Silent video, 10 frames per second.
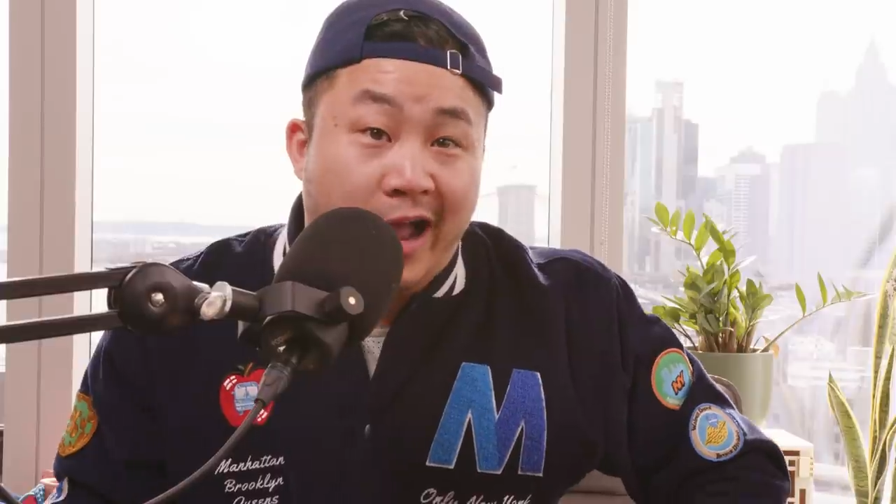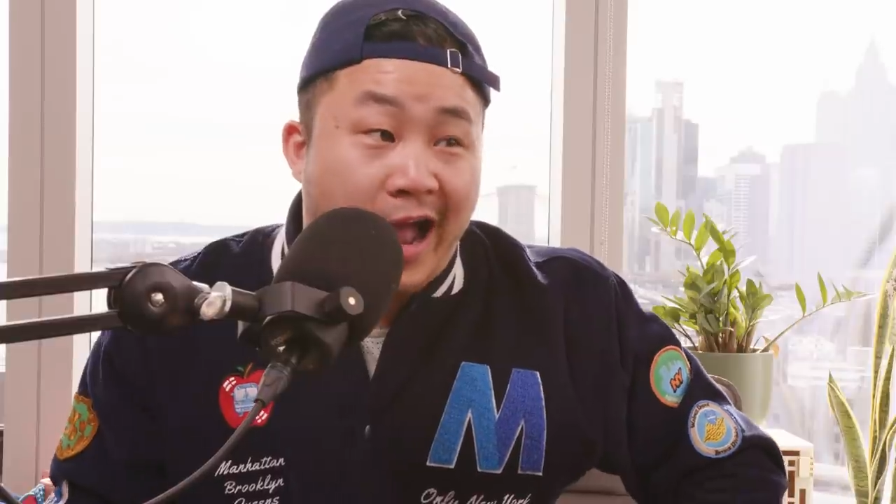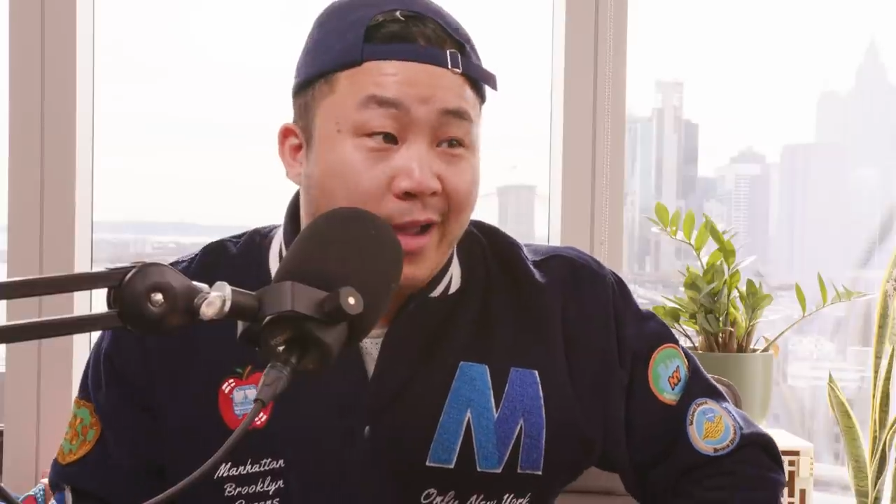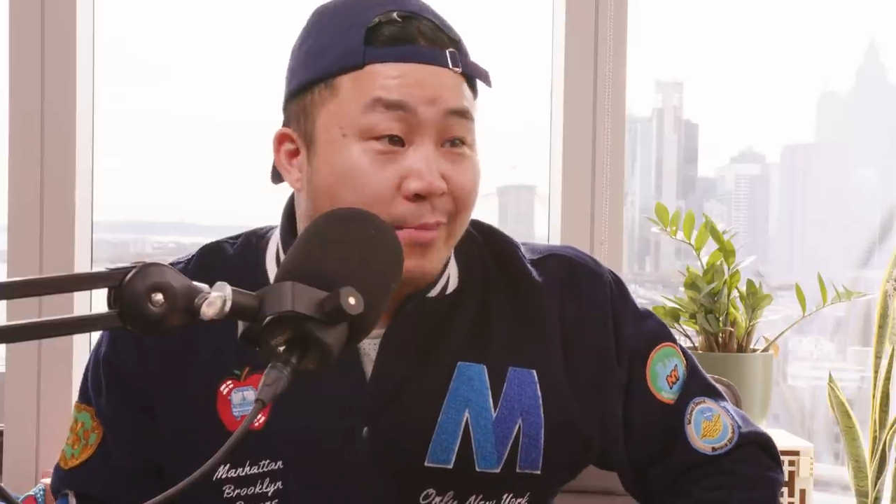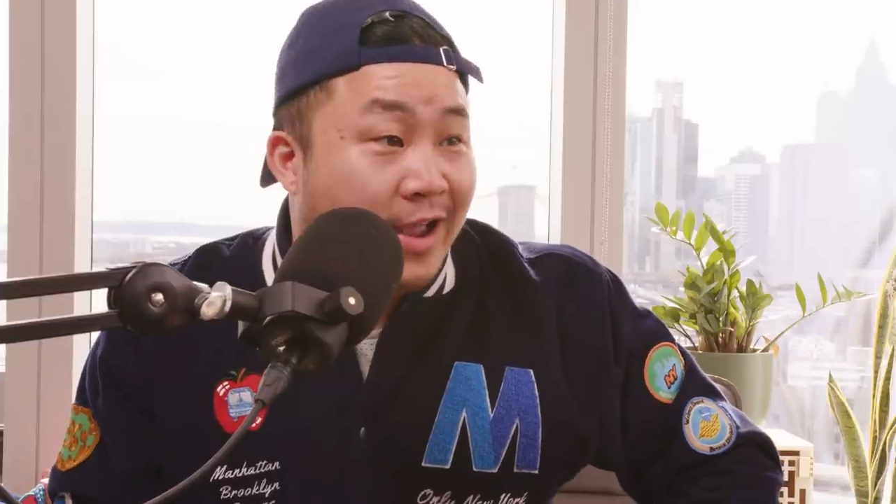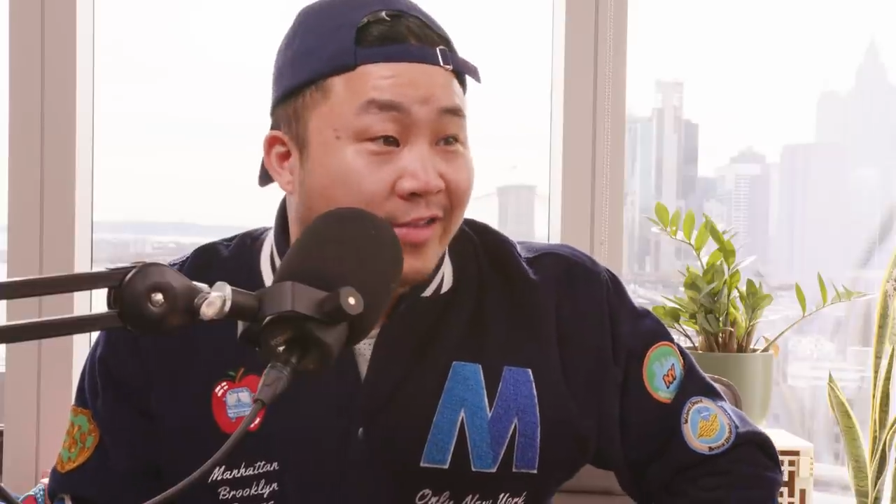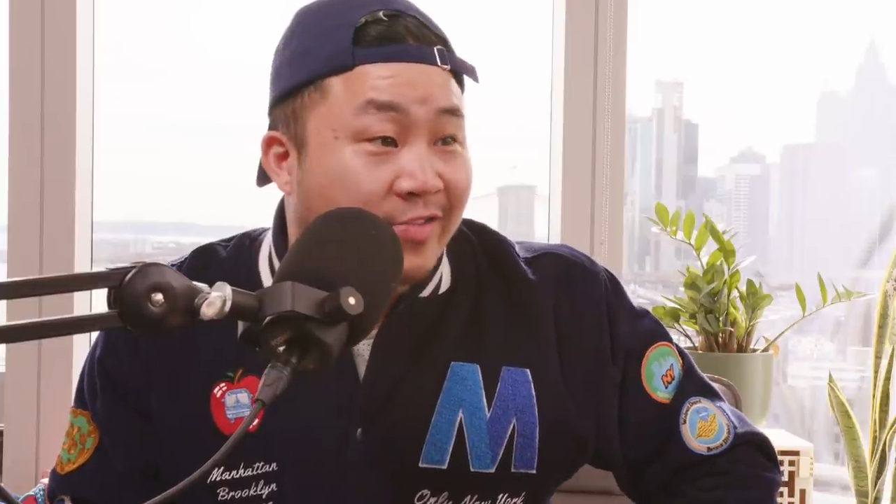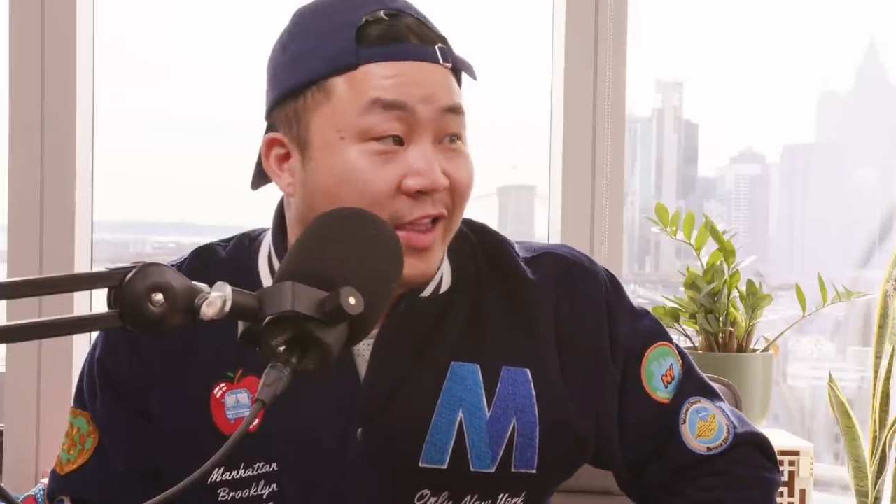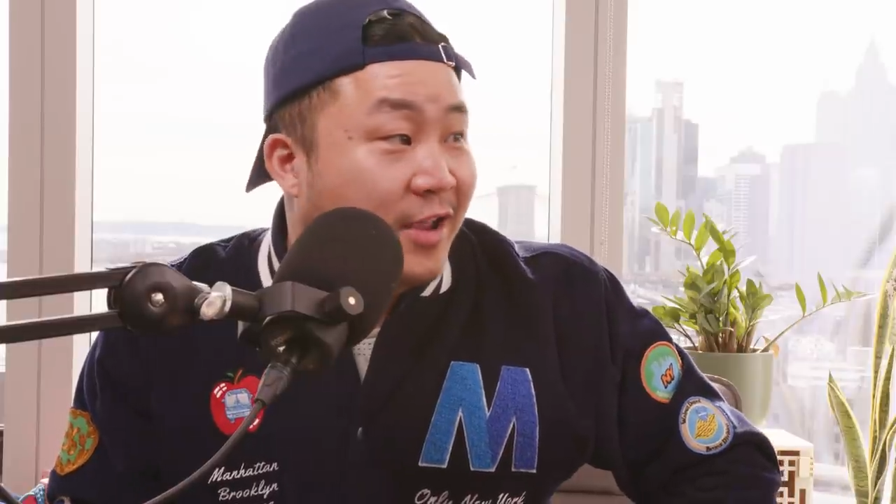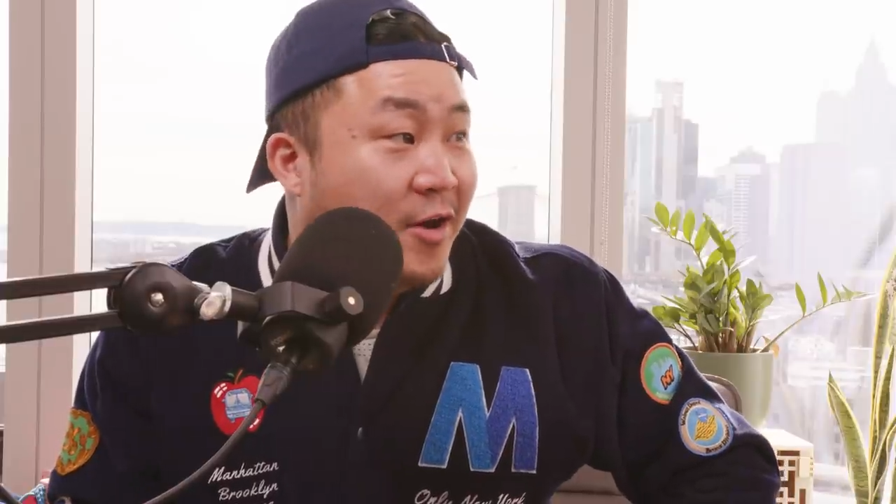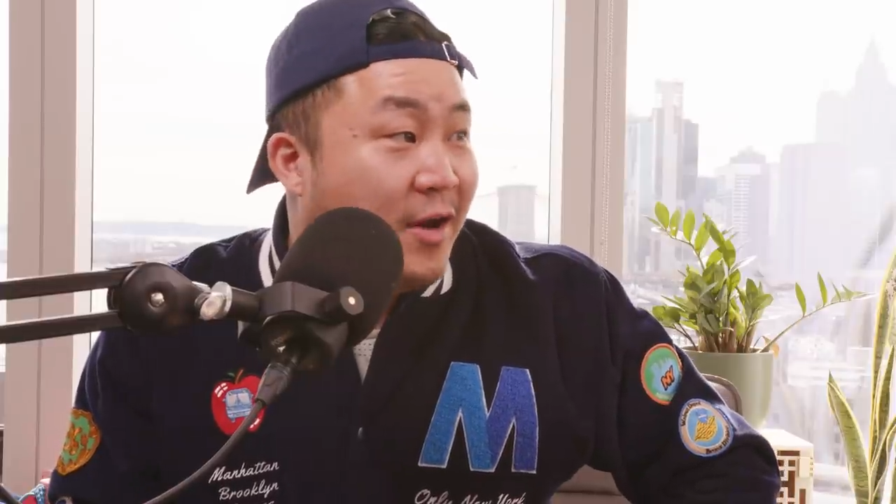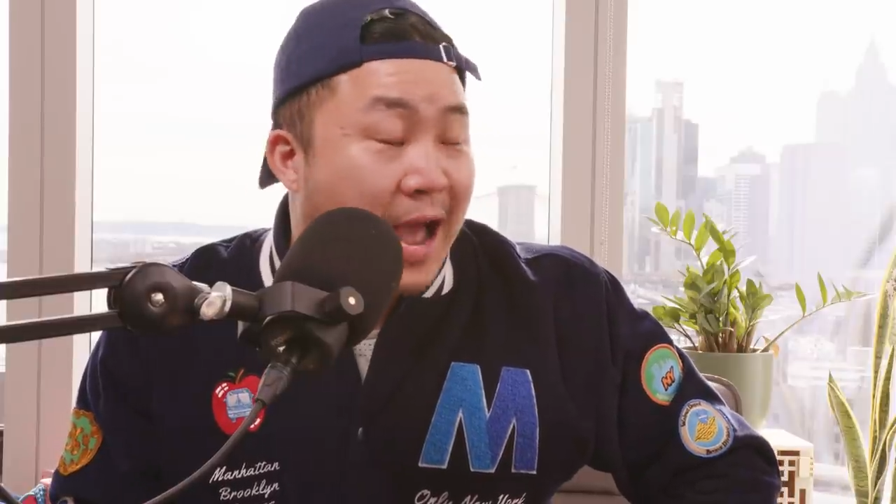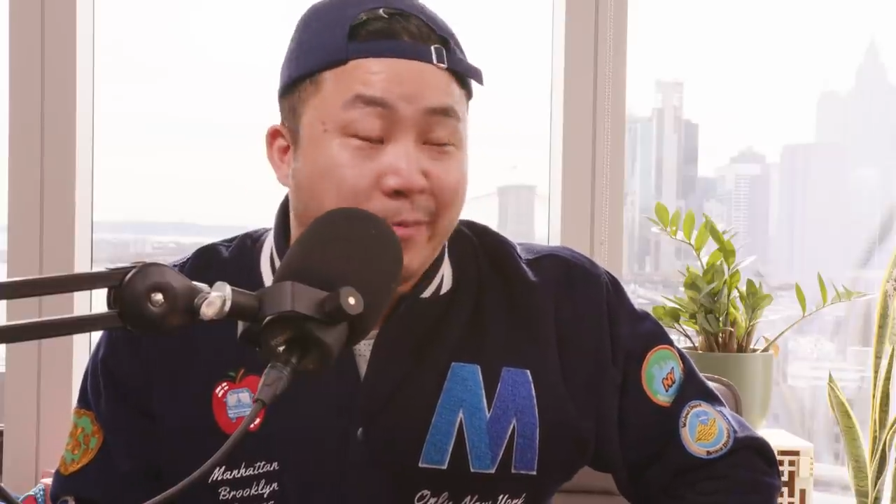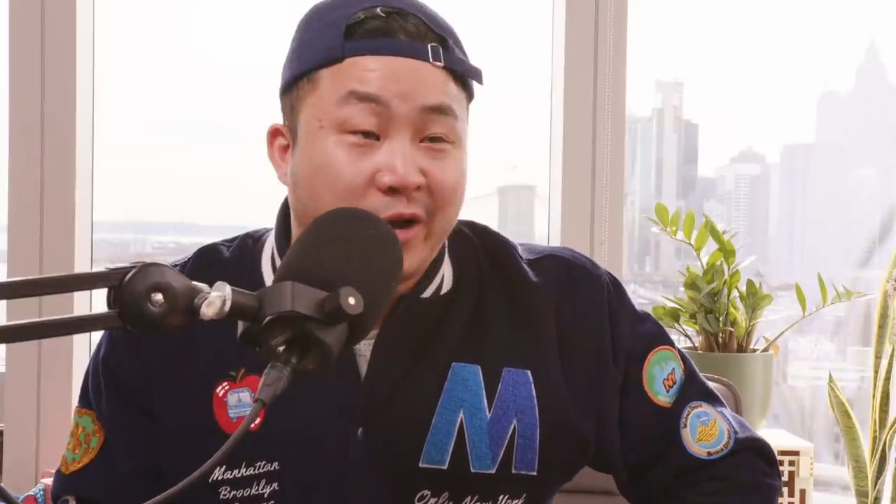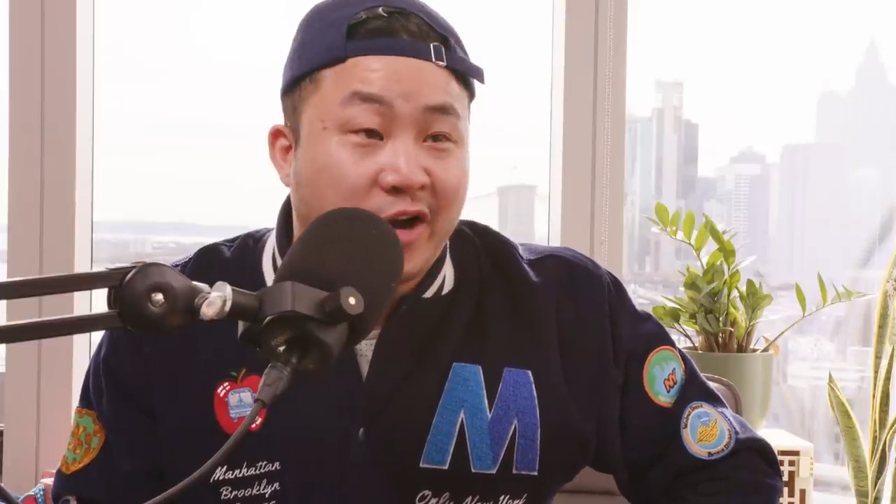all right, man, that thing gonna
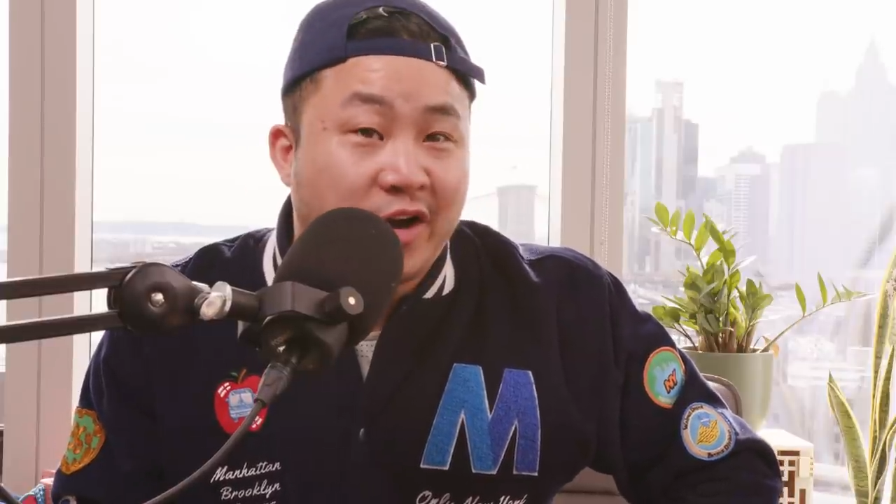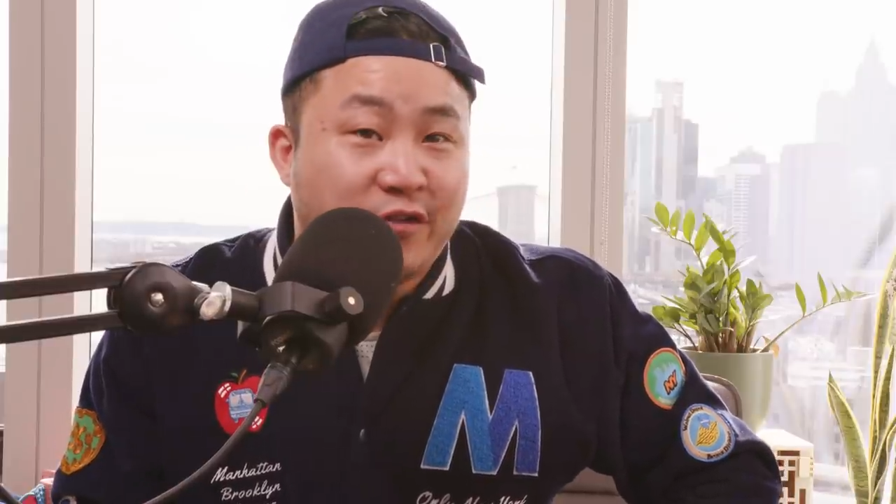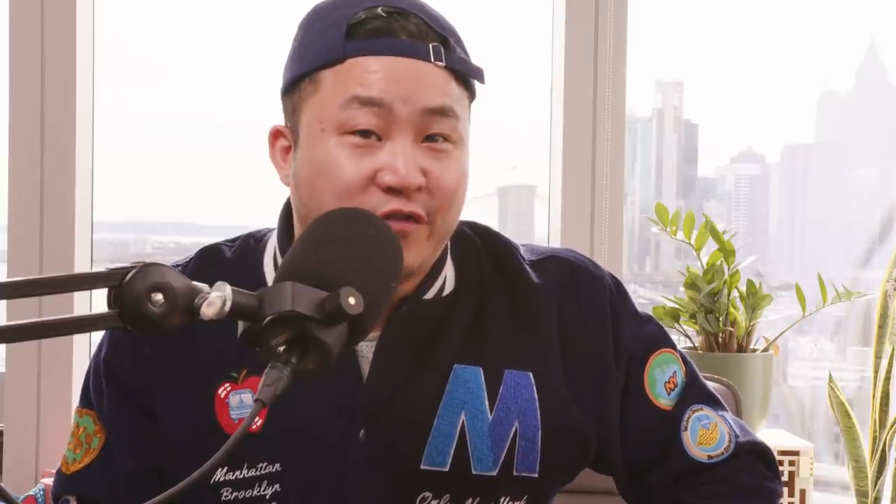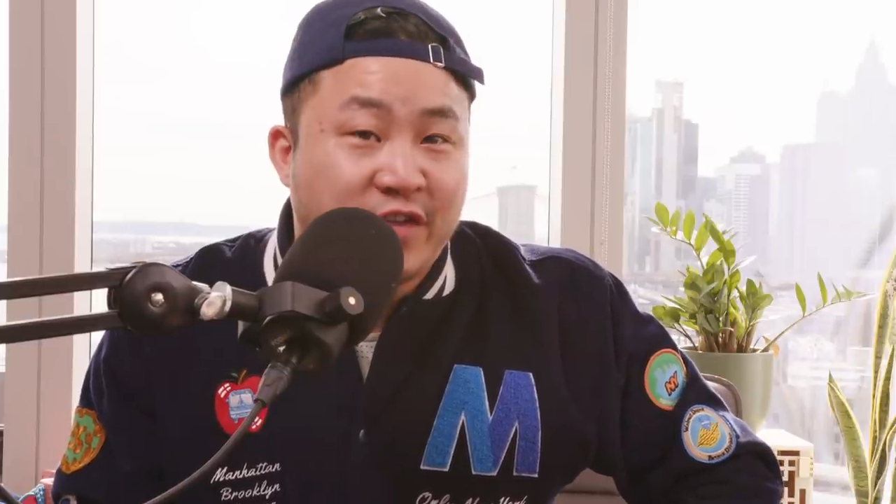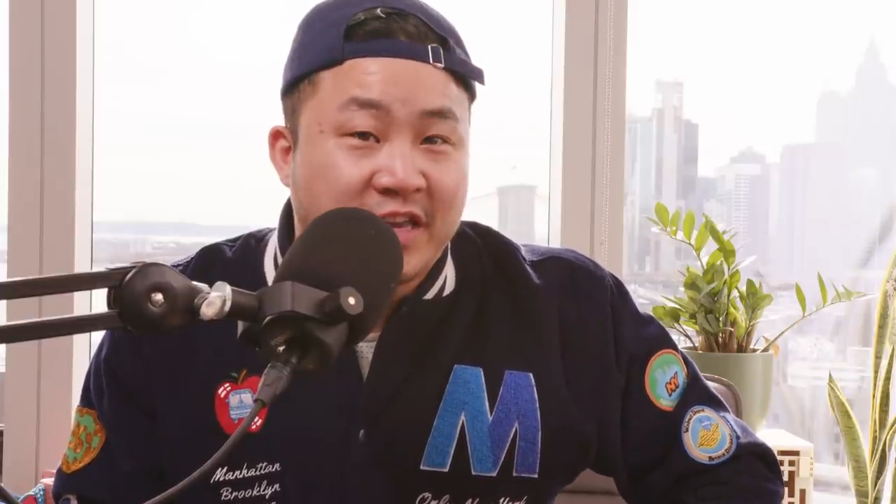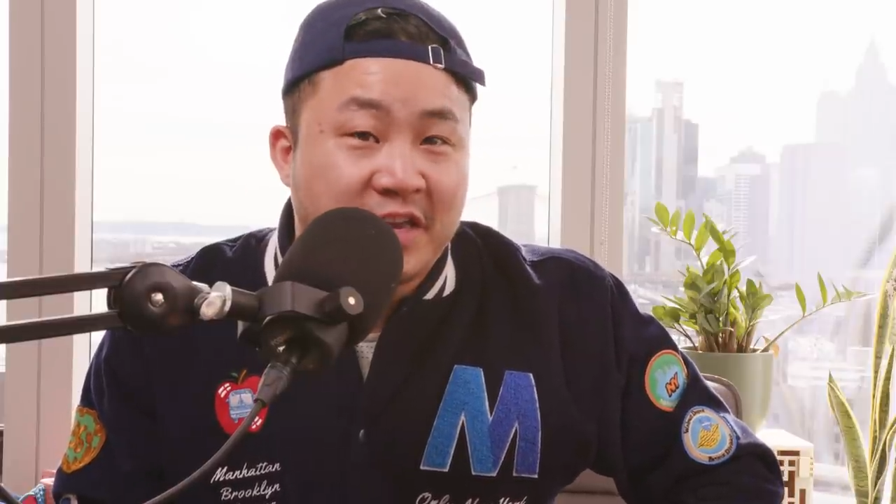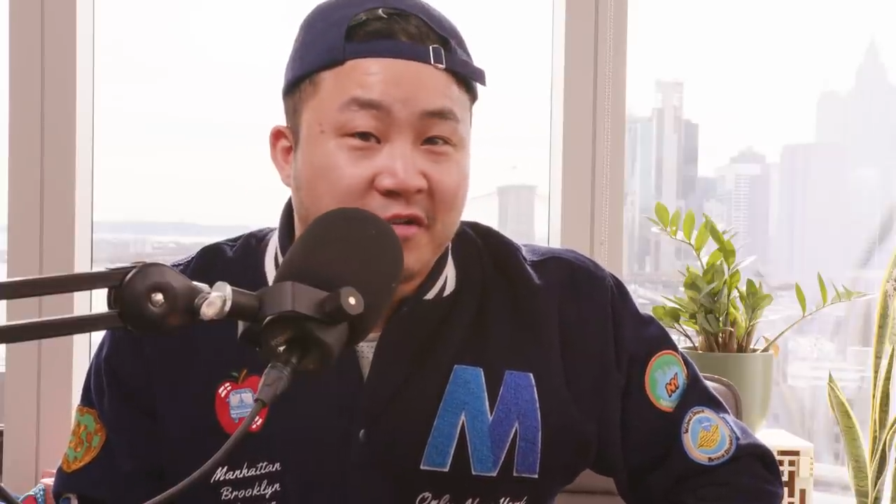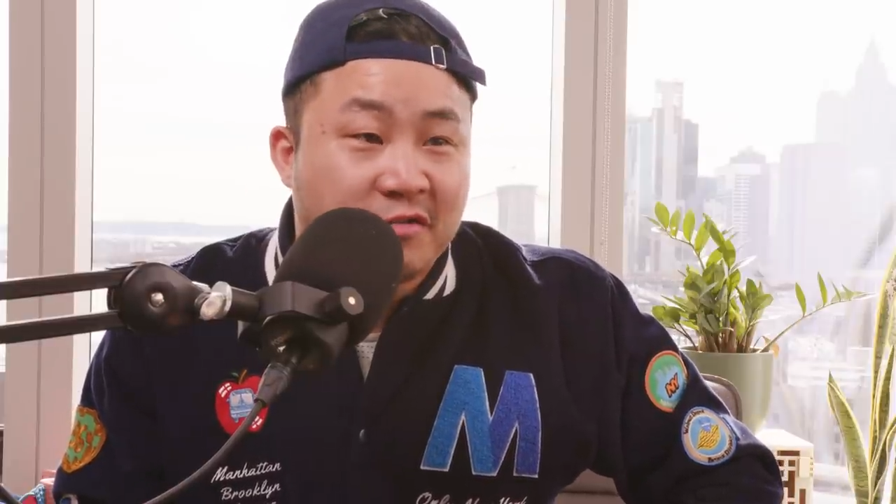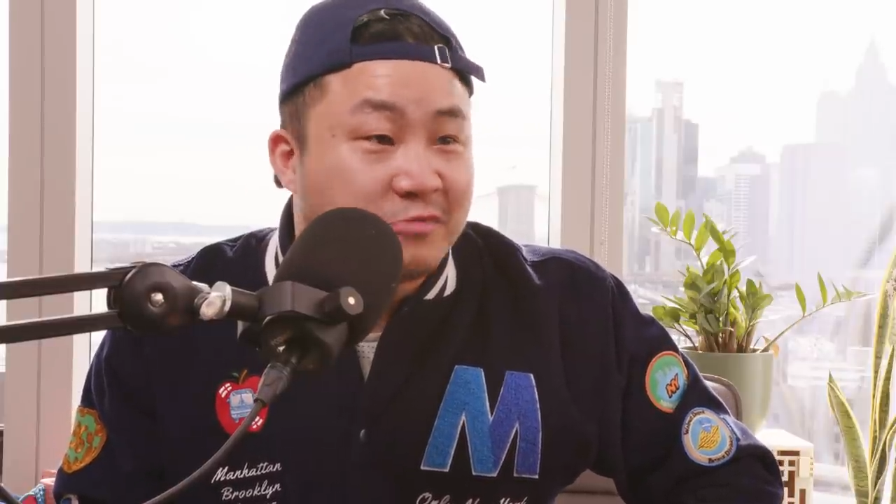happen in 150 years.